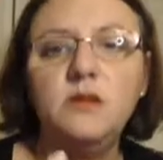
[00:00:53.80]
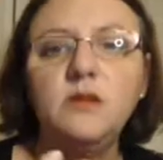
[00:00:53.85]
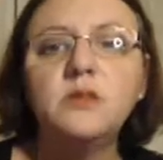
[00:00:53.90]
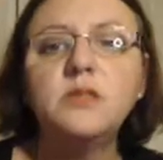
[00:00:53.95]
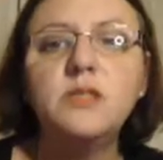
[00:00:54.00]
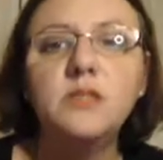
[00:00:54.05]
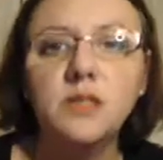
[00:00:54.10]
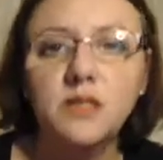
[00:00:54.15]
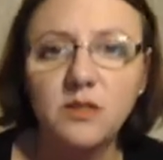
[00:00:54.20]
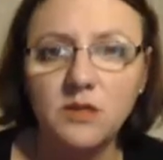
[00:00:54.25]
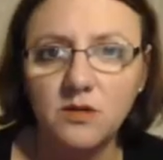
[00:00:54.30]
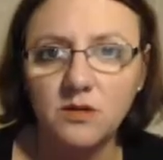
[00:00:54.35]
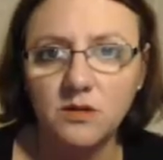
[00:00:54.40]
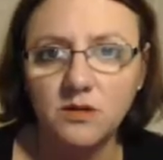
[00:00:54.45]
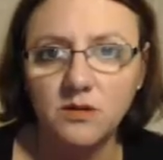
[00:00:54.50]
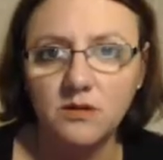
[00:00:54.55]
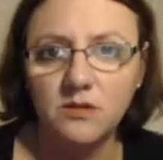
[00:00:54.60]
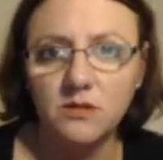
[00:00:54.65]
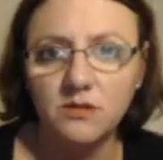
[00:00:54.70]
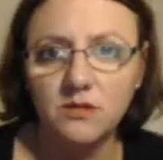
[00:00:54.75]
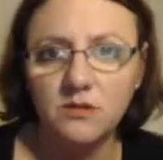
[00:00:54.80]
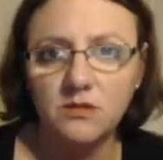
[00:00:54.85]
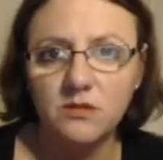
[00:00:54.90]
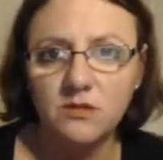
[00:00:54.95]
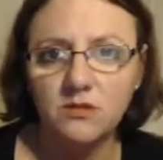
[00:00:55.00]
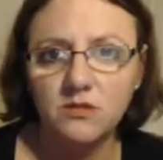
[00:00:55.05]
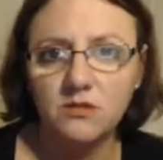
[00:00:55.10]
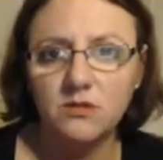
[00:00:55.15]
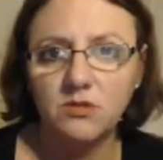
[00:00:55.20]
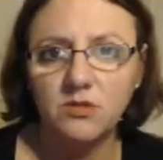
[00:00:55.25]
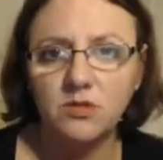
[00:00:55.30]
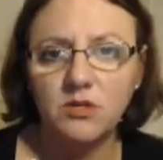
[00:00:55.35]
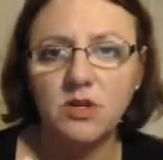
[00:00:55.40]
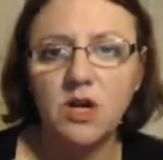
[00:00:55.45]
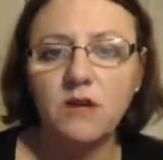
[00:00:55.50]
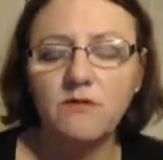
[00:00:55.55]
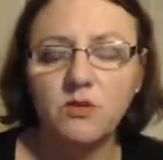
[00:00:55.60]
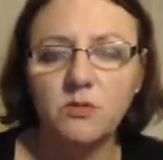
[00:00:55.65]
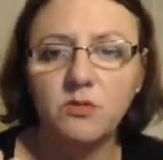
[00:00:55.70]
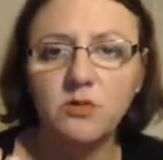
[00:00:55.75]
signal through their
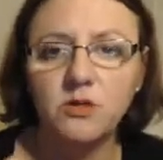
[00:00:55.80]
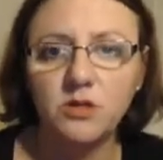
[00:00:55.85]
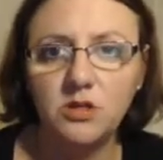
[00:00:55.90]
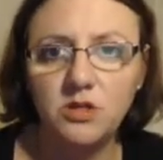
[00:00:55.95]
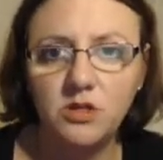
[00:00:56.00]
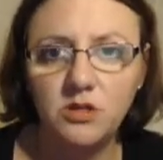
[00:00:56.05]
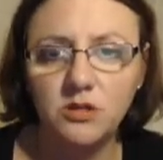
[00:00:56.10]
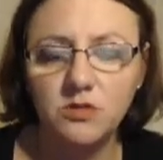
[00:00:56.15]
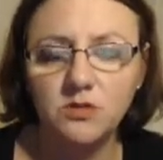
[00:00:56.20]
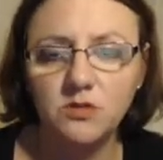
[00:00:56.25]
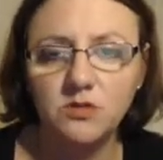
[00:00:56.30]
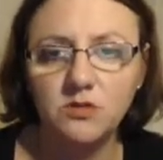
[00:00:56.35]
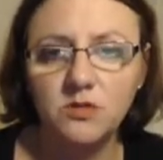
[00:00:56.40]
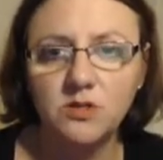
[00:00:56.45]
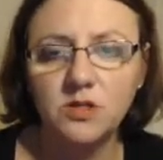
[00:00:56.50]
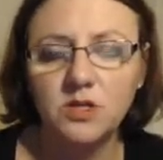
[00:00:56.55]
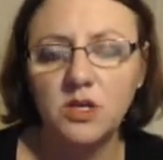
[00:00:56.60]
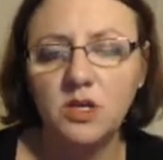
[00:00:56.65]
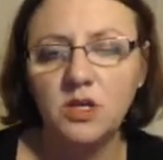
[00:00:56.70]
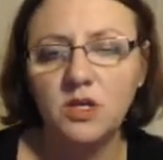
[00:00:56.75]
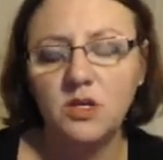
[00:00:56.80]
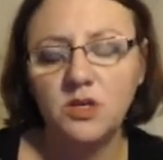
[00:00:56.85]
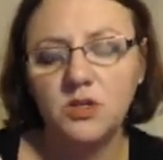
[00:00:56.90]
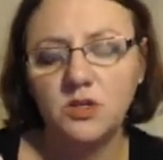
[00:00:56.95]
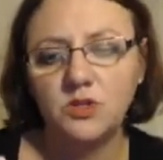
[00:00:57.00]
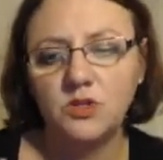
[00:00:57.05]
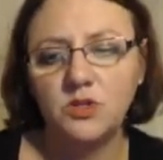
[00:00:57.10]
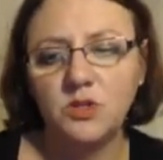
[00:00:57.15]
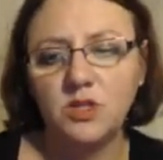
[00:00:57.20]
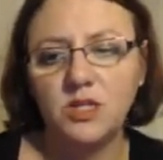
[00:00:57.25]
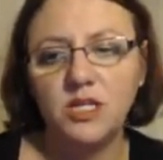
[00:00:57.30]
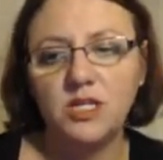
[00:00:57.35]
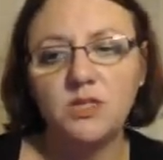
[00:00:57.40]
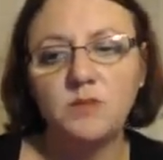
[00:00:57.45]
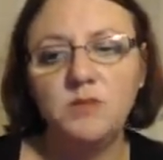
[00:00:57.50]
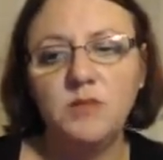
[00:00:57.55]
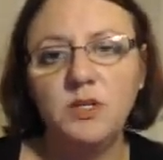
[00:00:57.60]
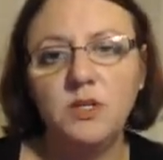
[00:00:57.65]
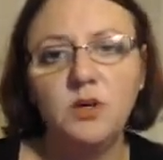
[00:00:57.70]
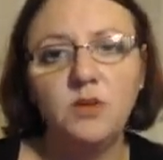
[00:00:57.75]
nonverbal cues sort of
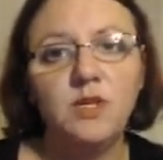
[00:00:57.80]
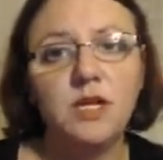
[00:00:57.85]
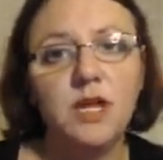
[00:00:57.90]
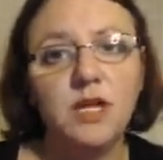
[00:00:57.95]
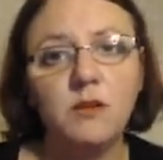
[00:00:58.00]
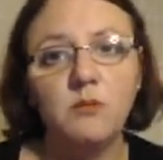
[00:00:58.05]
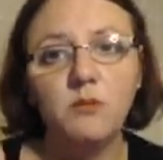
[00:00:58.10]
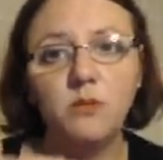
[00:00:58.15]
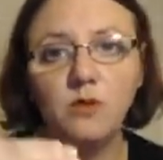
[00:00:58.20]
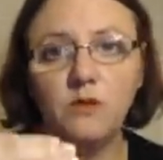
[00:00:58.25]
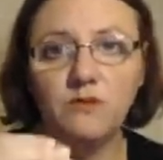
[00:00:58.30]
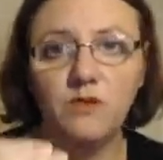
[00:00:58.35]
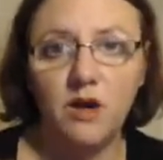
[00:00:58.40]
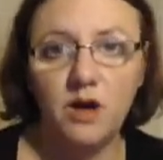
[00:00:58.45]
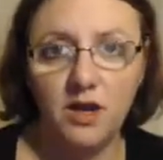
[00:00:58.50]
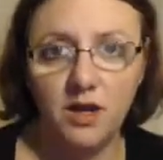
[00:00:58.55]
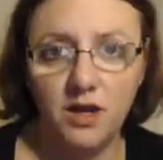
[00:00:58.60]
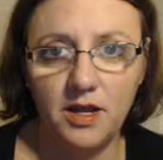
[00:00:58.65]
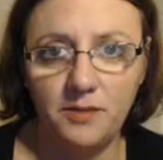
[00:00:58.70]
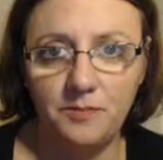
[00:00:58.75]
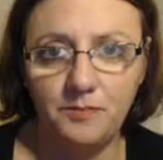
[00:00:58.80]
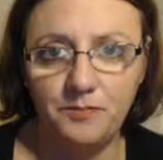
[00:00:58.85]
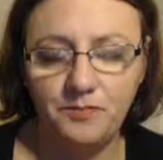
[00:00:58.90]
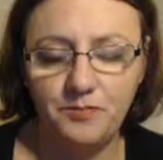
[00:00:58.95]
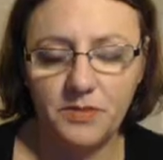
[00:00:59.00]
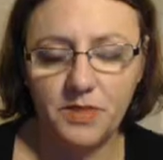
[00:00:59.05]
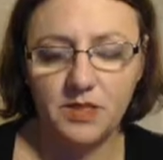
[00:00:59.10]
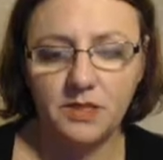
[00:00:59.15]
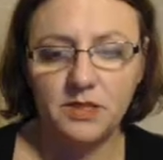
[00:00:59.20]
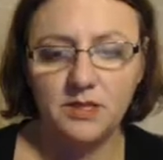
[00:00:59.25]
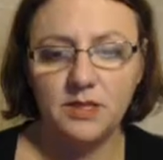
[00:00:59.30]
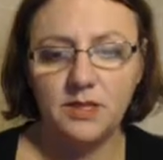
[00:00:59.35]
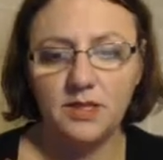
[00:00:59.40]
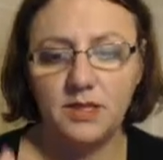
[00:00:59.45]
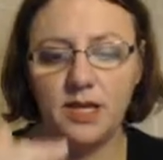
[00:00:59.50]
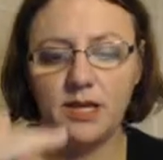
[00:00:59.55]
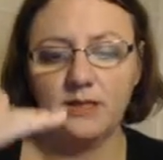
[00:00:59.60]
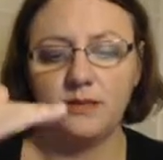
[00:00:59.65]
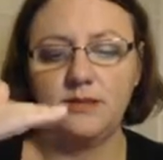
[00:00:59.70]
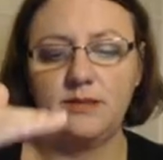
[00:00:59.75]
lets me know that I can move on to the
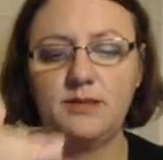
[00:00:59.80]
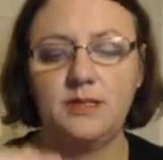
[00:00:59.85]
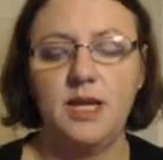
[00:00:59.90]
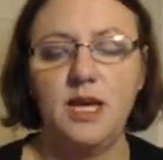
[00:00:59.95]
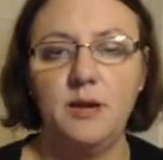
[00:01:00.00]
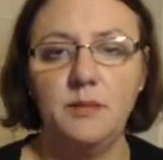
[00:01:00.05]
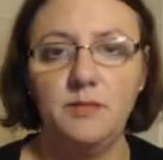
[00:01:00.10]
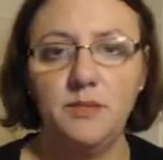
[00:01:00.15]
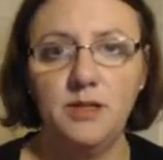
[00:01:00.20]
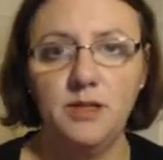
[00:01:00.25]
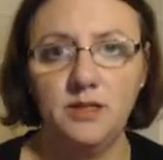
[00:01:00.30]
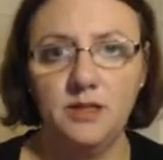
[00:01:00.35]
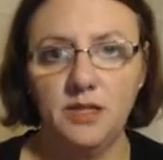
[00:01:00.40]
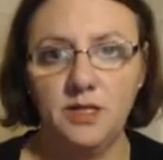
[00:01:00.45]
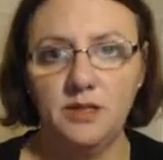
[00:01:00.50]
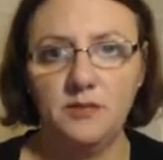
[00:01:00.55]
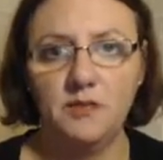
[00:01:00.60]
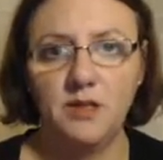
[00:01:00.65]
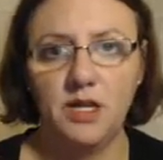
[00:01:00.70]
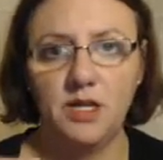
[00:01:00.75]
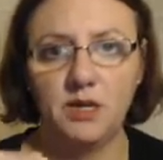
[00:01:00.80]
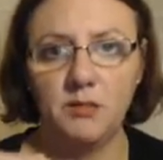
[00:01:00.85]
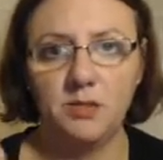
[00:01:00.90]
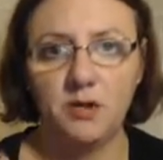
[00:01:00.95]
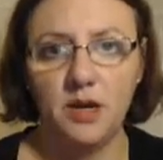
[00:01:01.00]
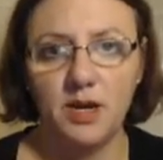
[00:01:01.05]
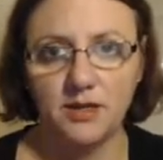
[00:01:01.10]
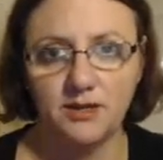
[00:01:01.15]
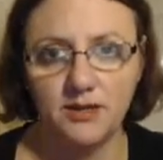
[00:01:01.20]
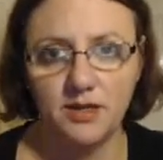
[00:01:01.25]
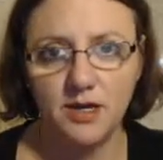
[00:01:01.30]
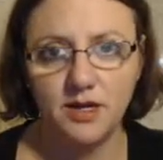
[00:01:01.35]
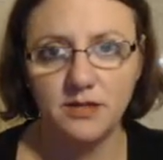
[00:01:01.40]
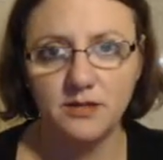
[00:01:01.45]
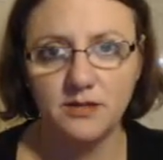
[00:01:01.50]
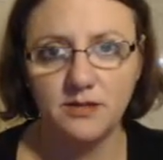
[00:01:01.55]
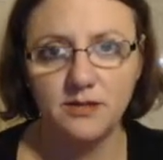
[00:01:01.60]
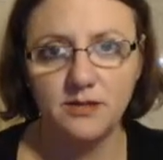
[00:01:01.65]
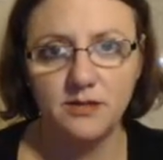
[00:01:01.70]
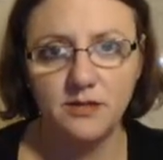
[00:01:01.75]
next step in the hypnotic
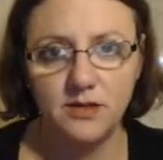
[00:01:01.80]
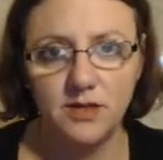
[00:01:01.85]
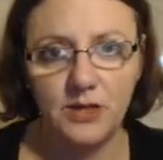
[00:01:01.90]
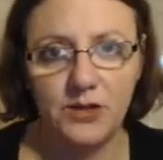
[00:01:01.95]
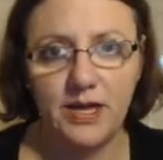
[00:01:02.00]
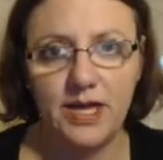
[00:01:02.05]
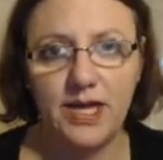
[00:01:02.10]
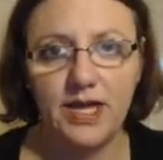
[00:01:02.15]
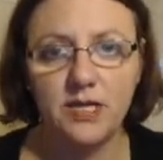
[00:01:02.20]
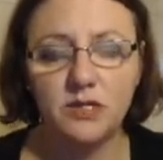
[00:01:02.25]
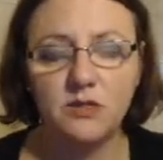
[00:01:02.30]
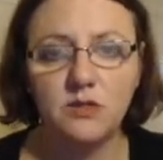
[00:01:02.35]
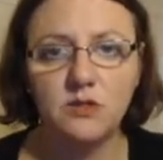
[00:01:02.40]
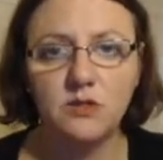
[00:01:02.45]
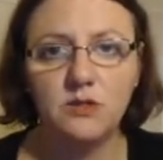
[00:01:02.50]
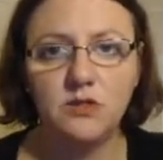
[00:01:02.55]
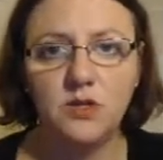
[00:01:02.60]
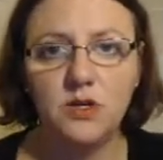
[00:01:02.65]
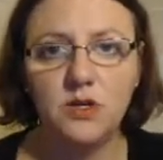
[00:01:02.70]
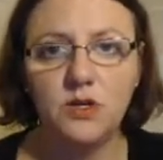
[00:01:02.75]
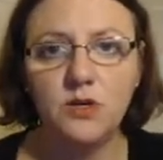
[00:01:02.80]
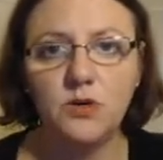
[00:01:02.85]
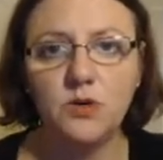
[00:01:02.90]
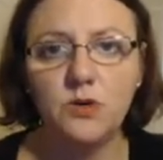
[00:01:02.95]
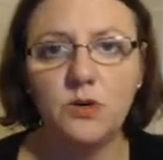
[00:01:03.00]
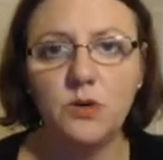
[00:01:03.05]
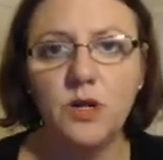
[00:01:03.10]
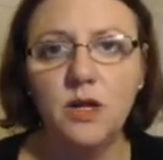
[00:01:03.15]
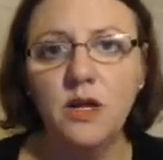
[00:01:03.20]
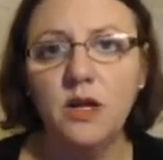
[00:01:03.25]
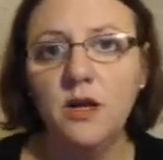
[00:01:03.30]
process. Okay, so